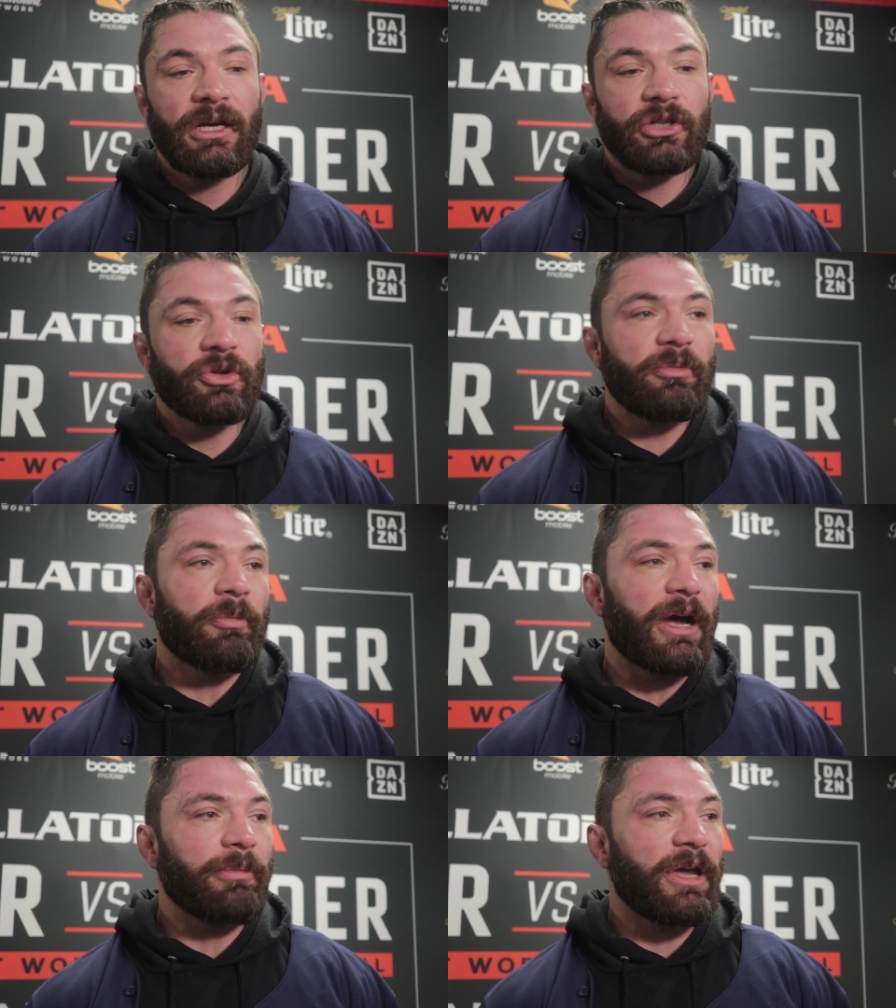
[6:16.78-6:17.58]
Dream
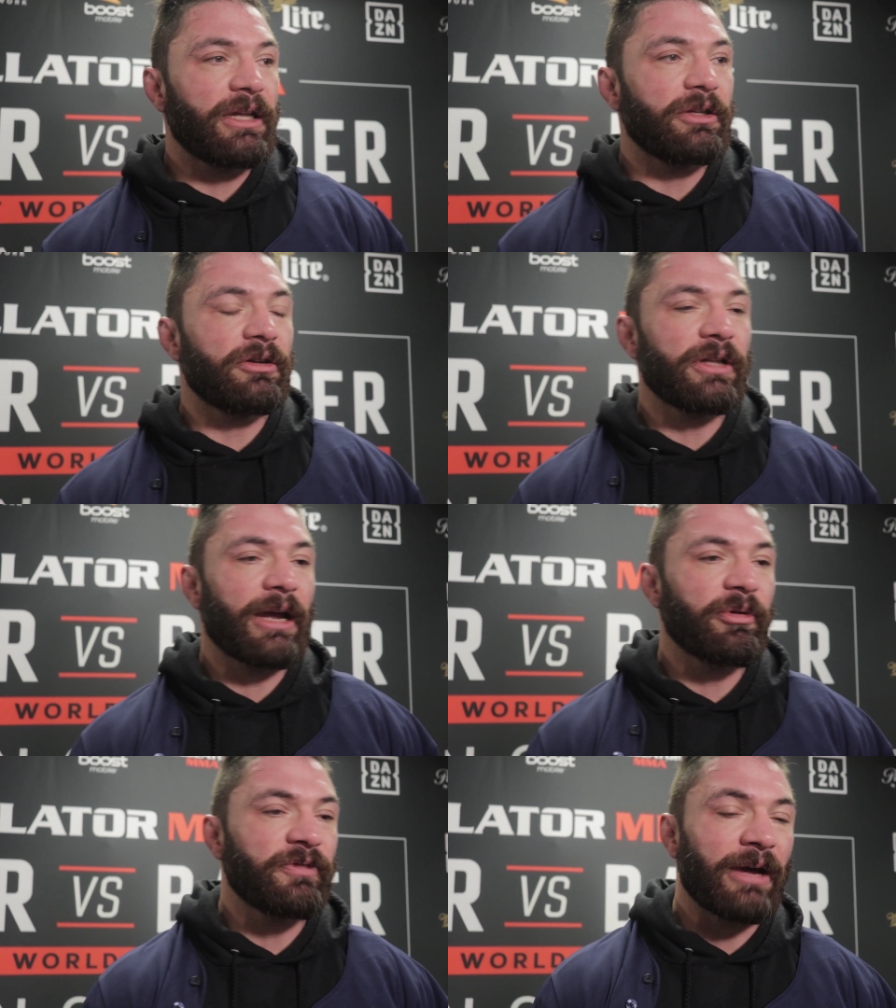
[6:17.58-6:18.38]
of mine, man, you know,
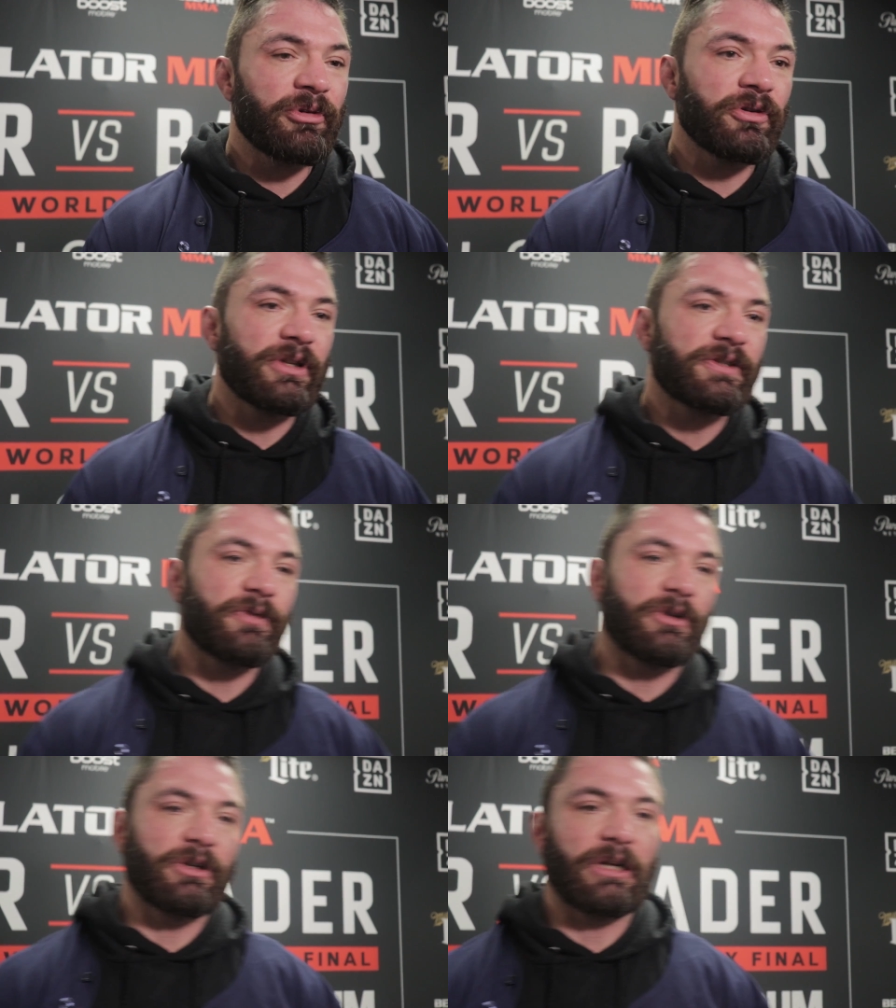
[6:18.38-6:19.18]
like, I've been doing this
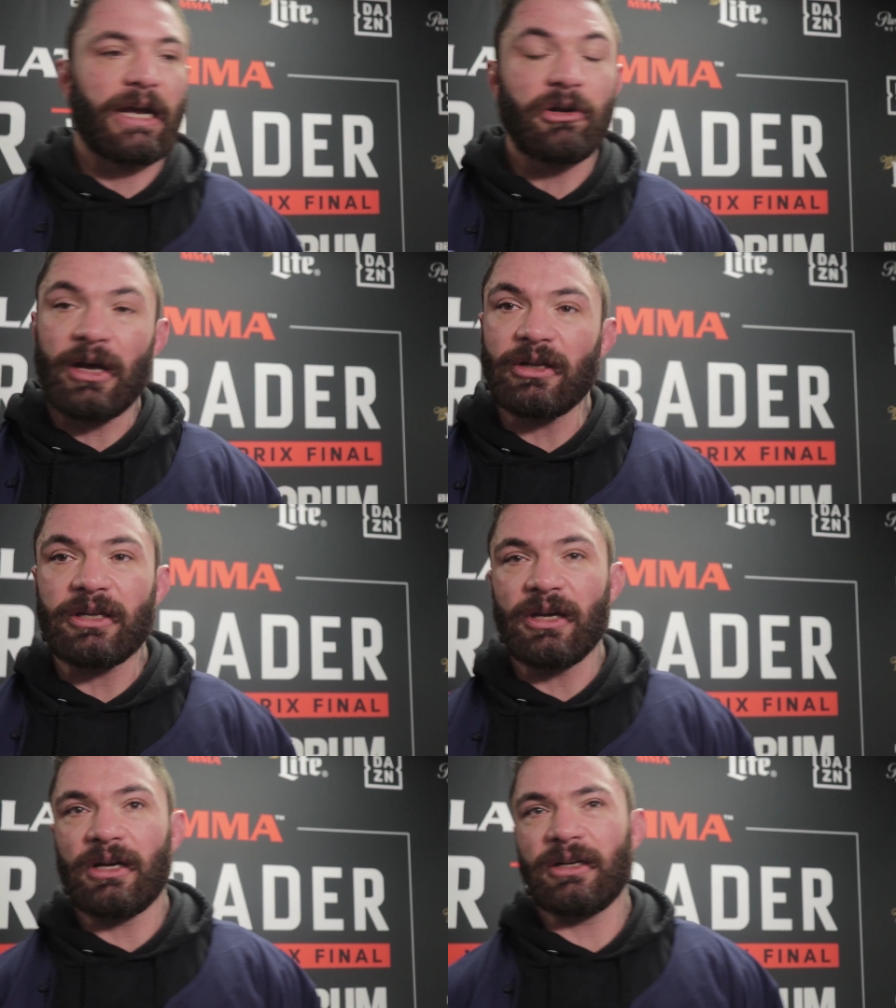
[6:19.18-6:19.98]
for, I know I
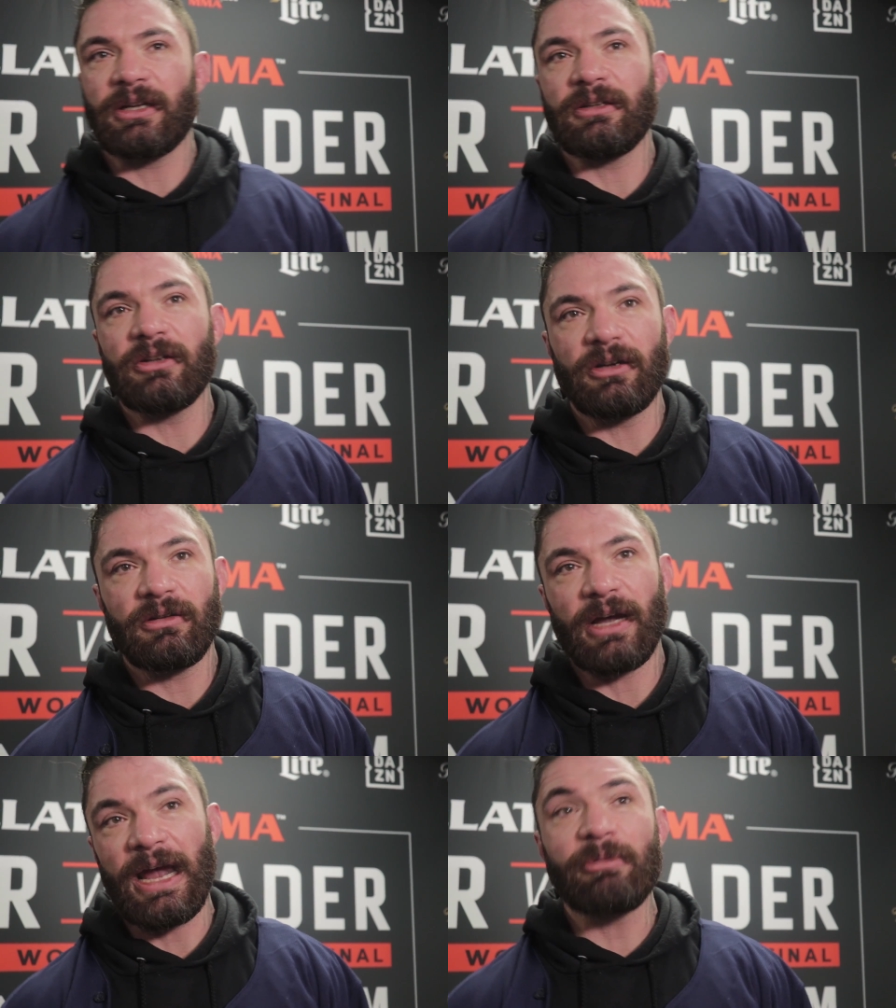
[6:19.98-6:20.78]
look young and, you
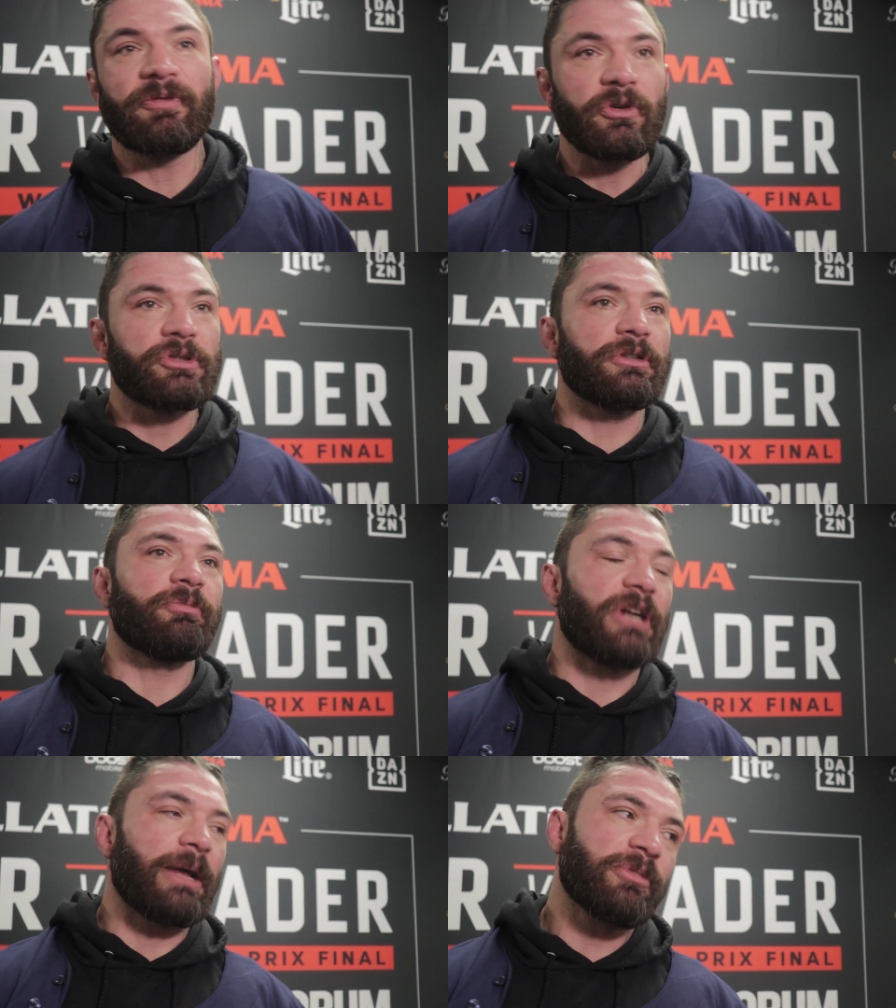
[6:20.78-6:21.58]
know, I am the future,
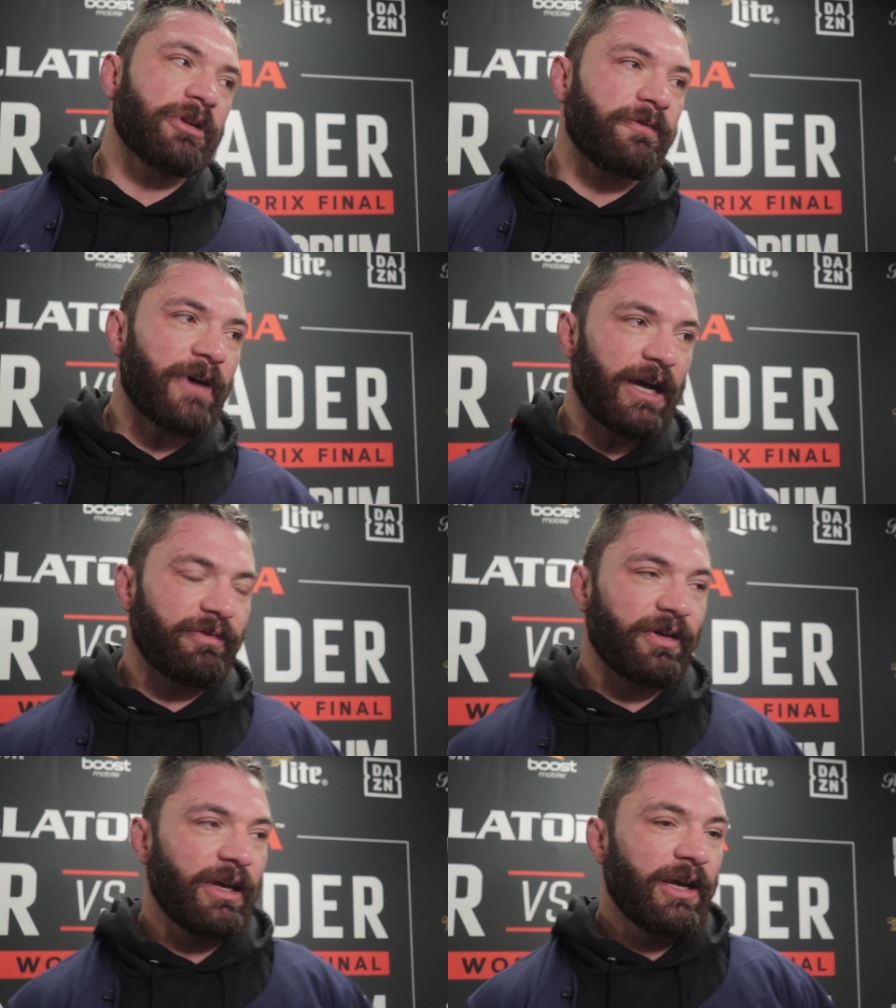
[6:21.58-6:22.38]
but I'm
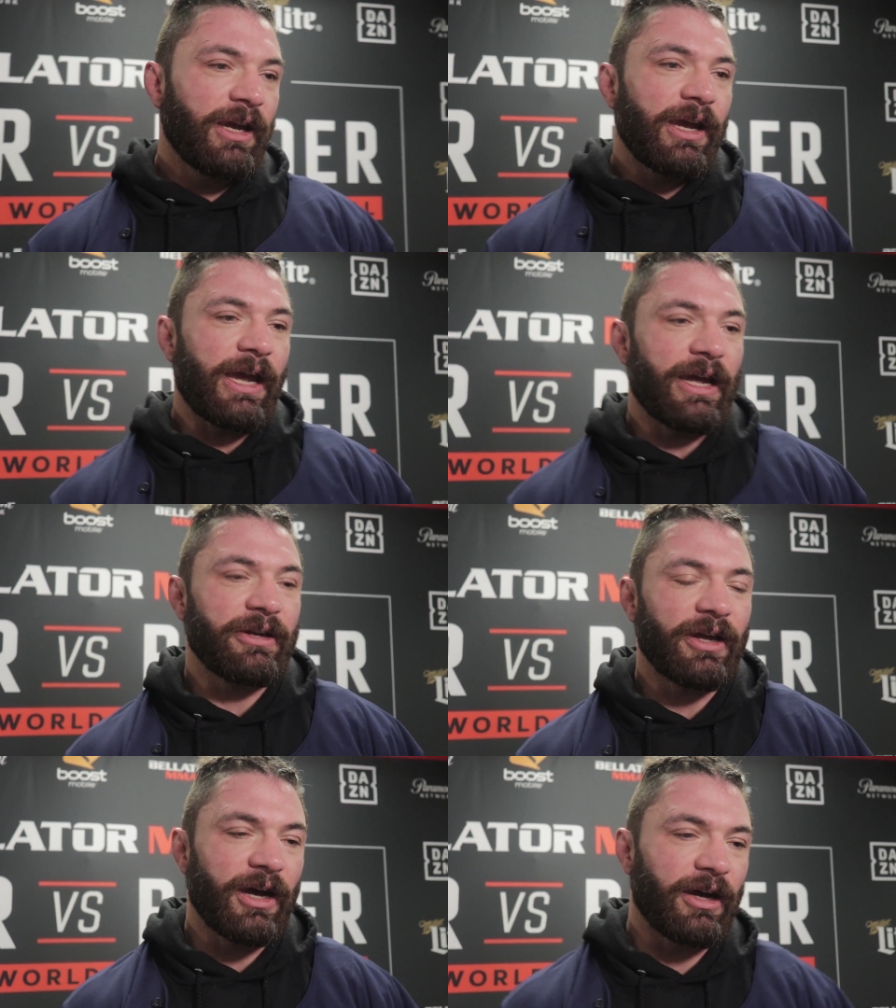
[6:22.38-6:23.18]
35.
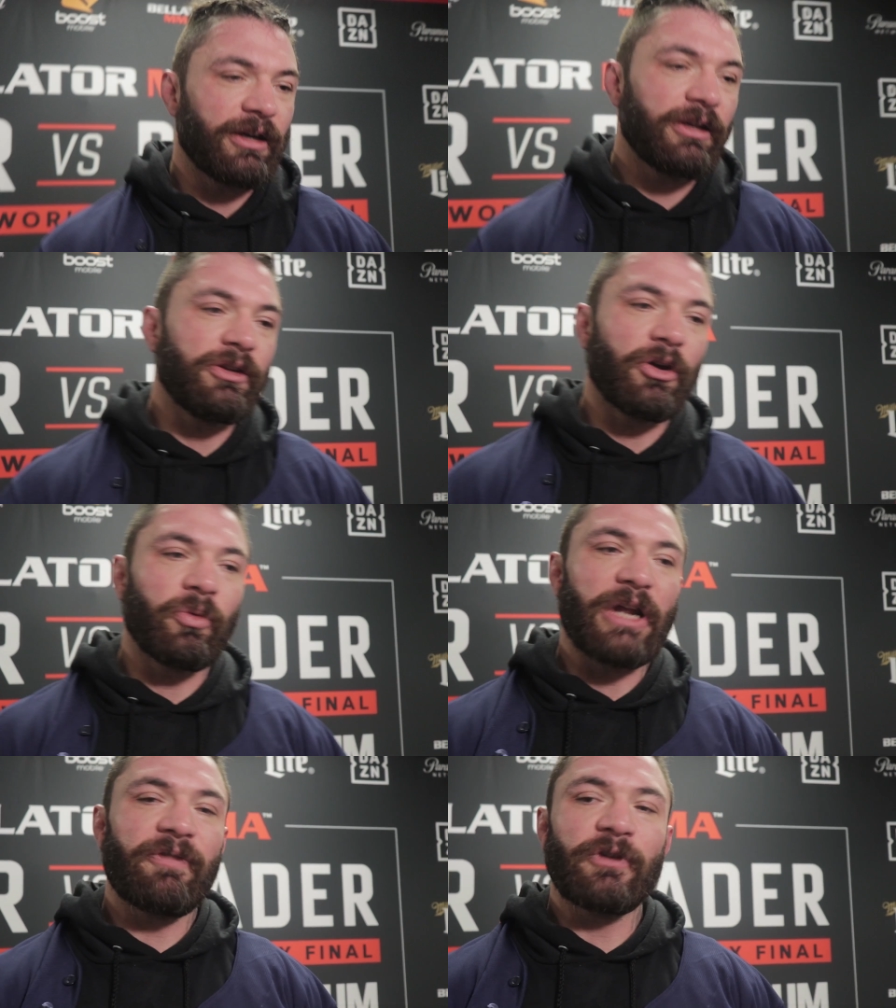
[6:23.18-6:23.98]
And, you know,
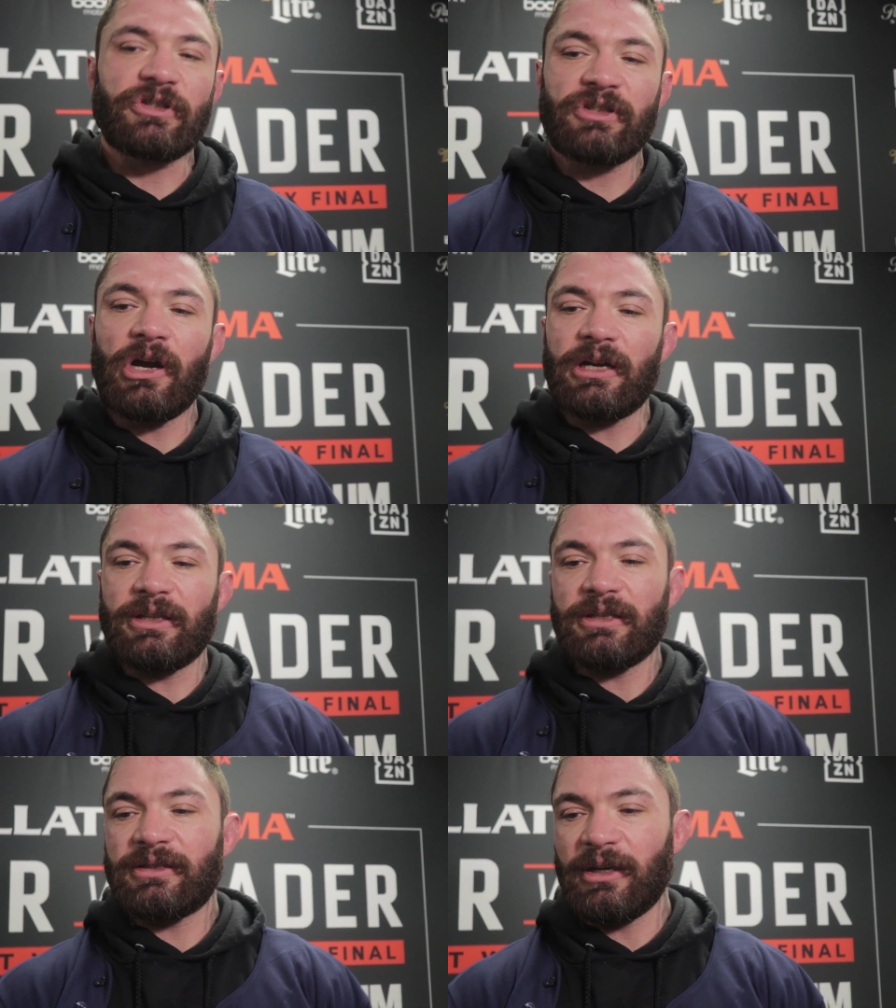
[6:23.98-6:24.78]
when I first started
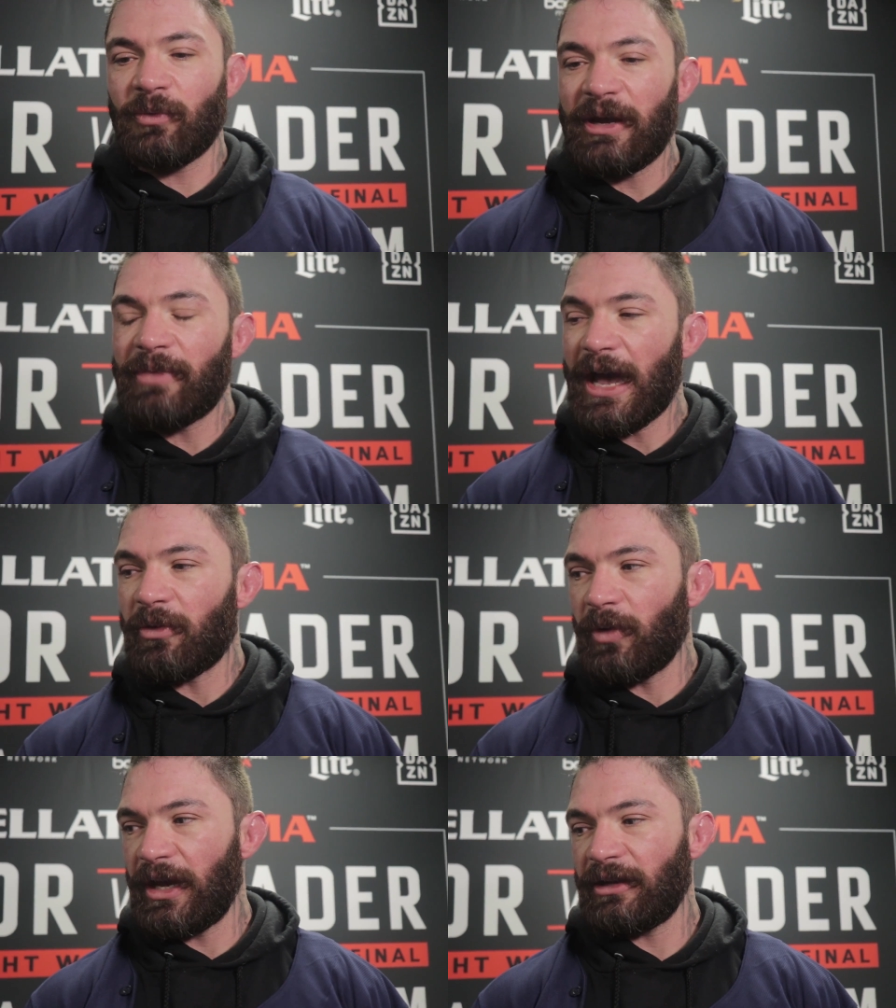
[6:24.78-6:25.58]
this thing way
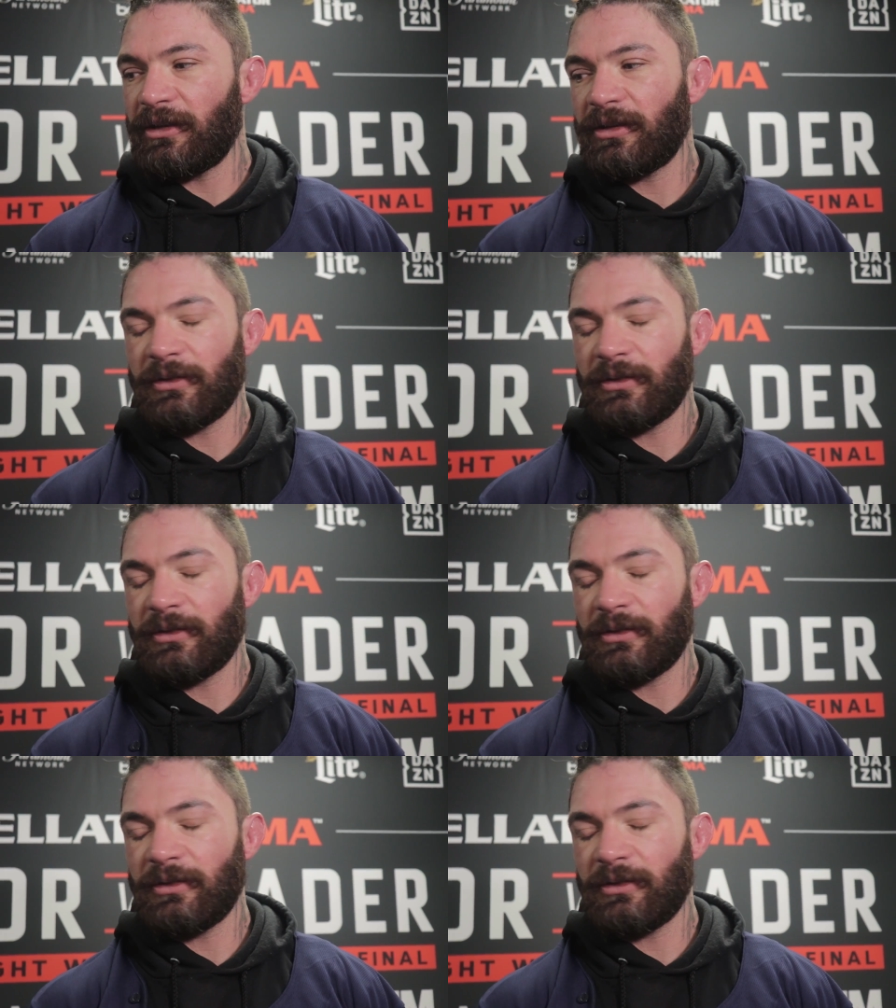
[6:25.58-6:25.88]
back when,